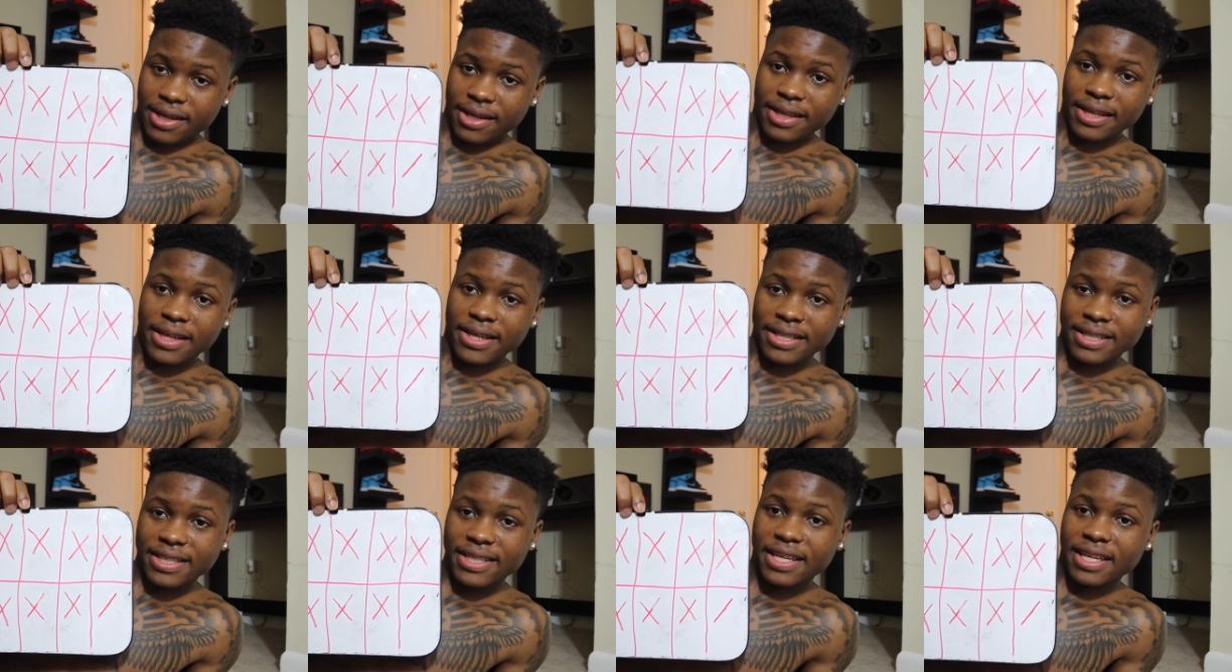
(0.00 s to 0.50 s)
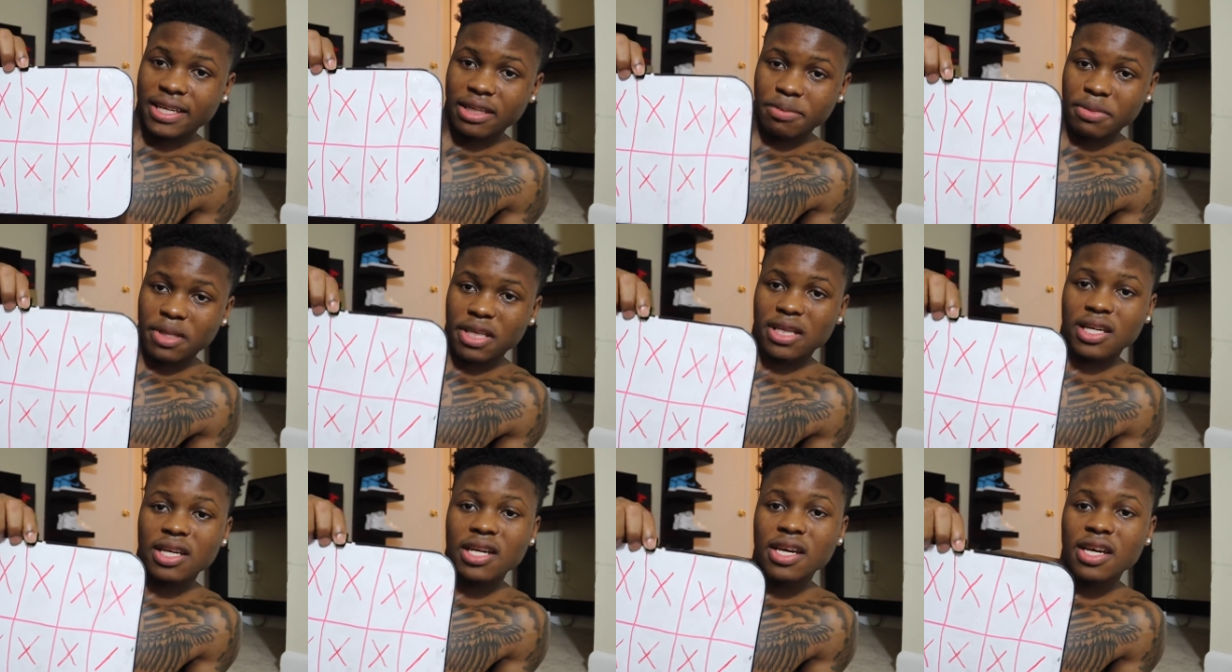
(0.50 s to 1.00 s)
This is killing
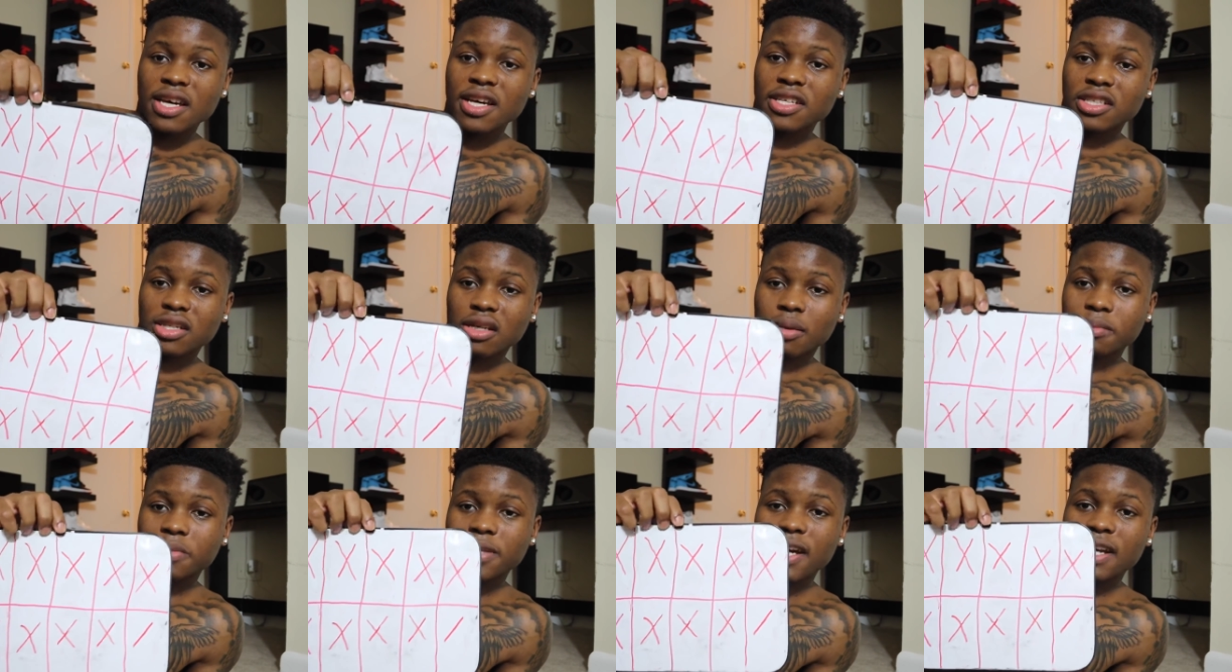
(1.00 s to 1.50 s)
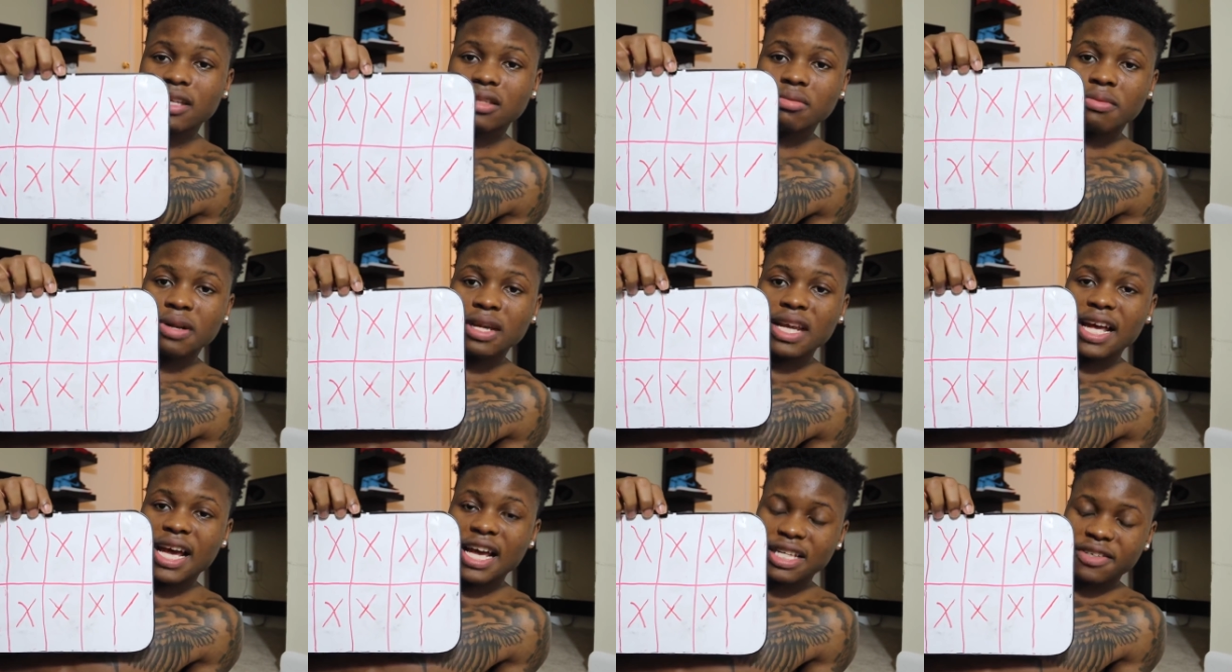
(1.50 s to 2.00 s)
me. So I'm down to
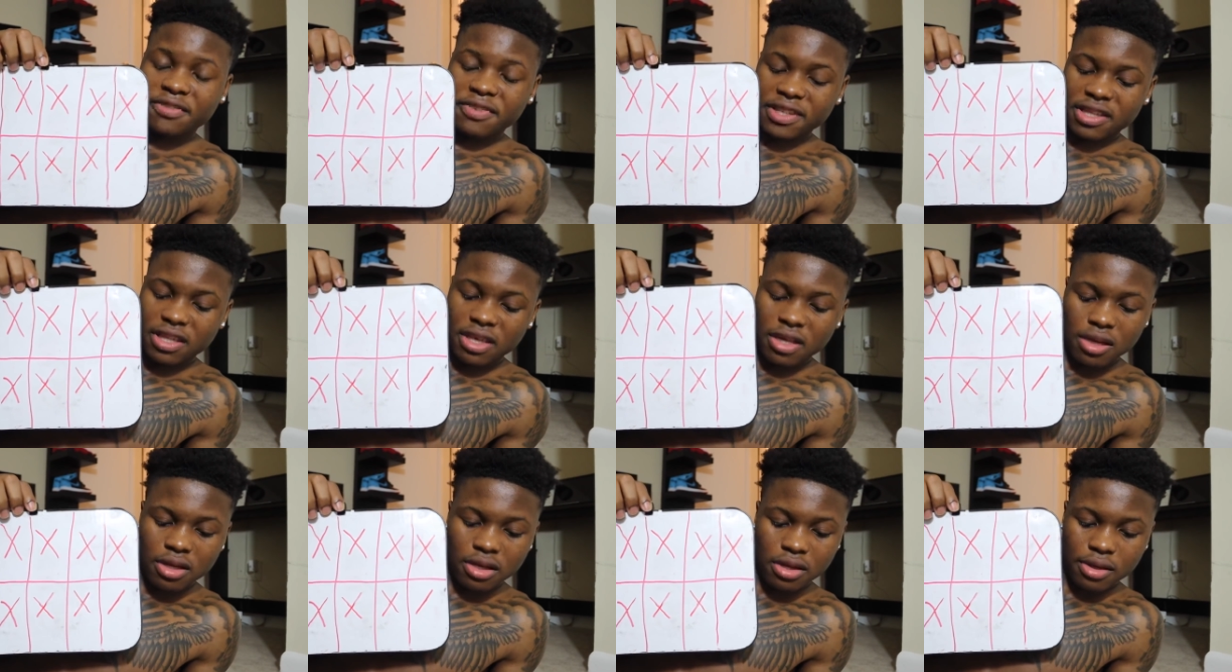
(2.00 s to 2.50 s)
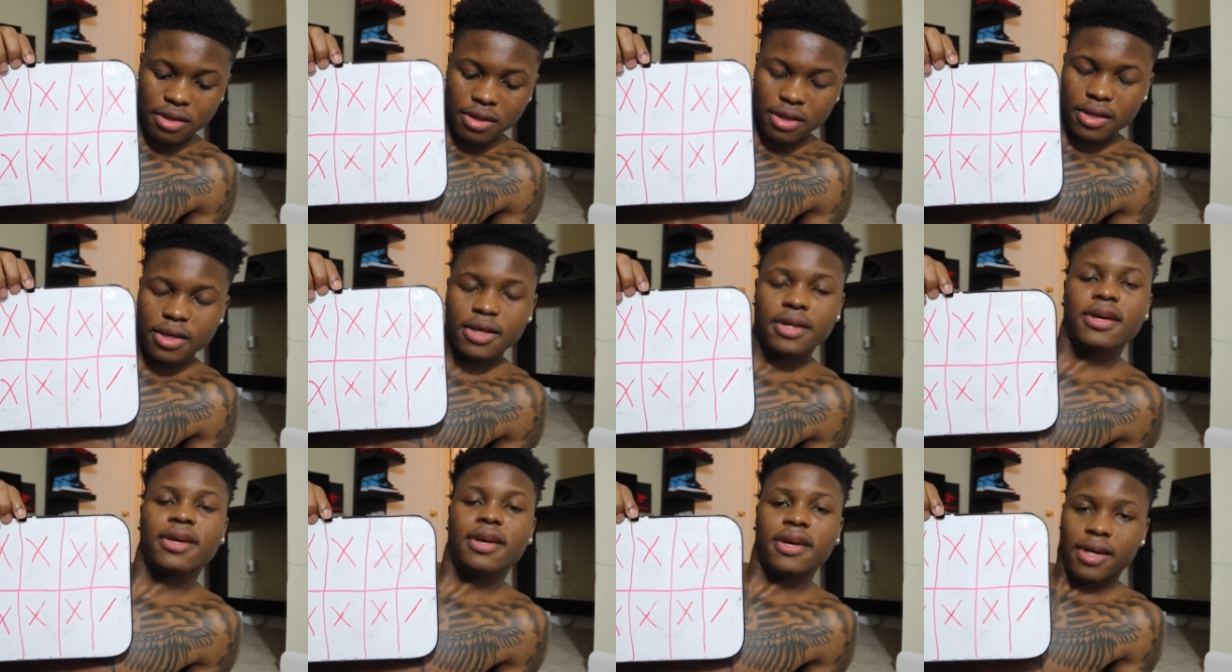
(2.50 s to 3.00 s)
my last fifty.
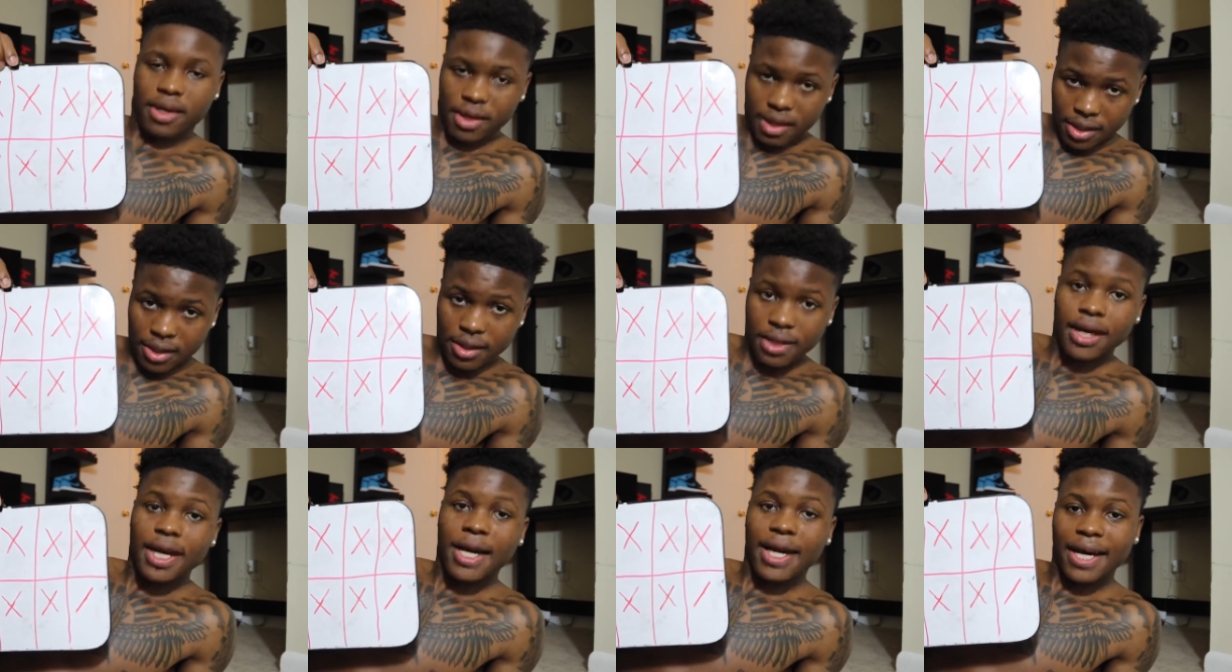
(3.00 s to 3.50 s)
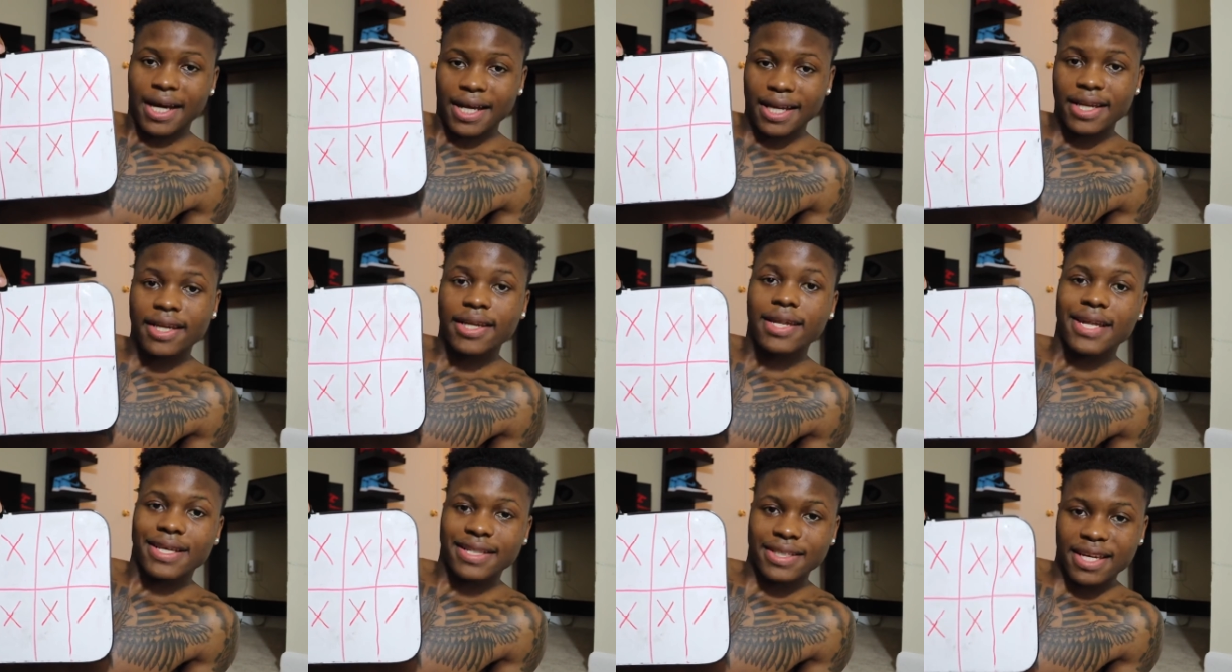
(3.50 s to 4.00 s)

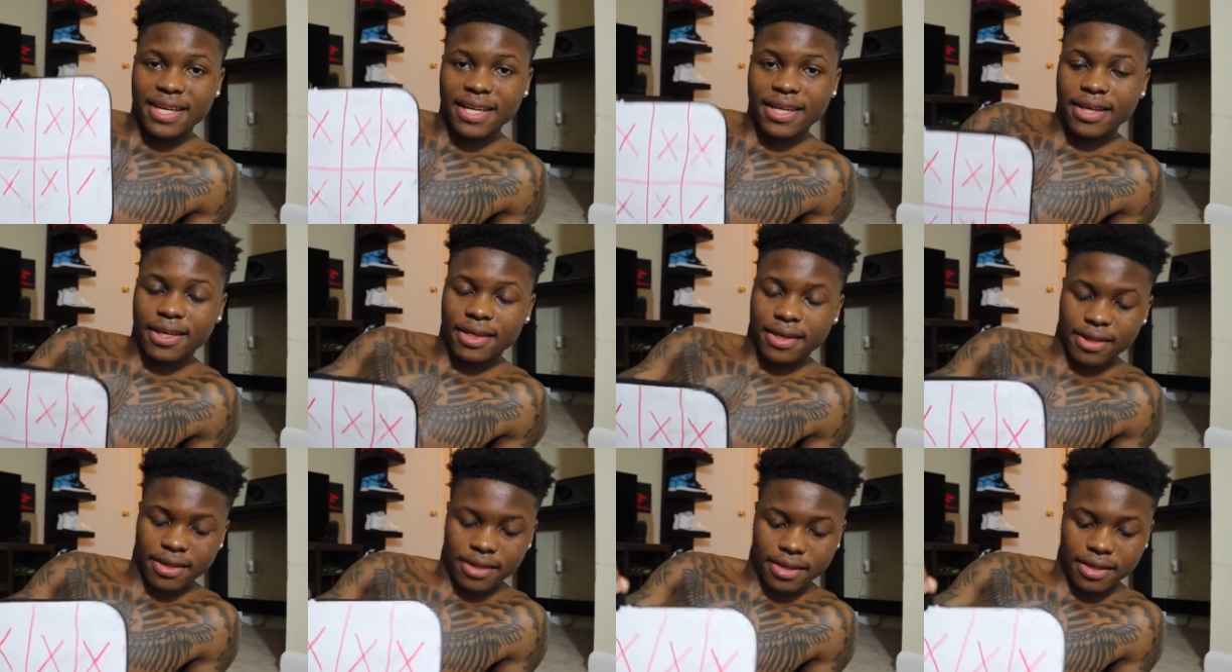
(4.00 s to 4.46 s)
Let's get it.